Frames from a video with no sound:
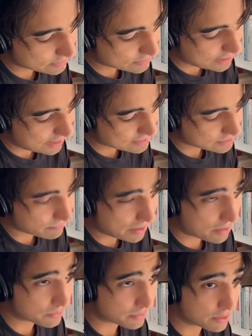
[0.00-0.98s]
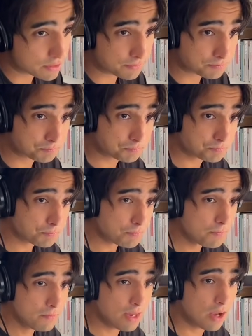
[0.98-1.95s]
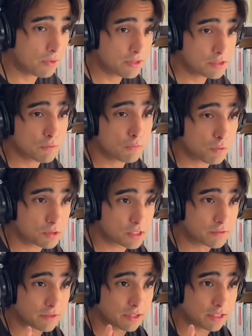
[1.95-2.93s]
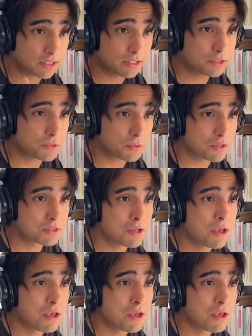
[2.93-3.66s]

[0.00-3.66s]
task boundaries. Now, this of course is very clear to us,